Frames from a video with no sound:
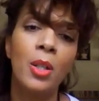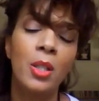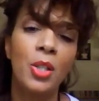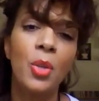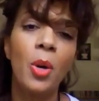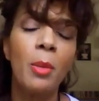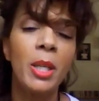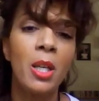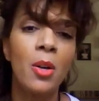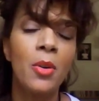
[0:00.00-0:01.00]
Does she want to
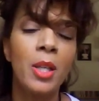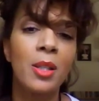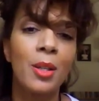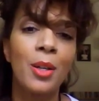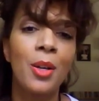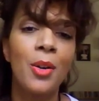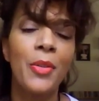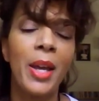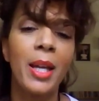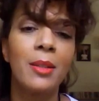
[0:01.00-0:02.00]
be known as the girl
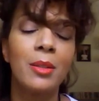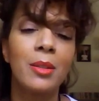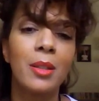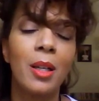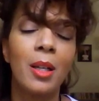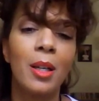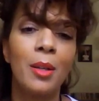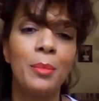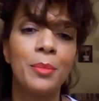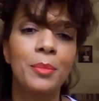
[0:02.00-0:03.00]
that,
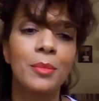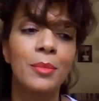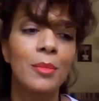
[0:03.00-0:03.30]
um,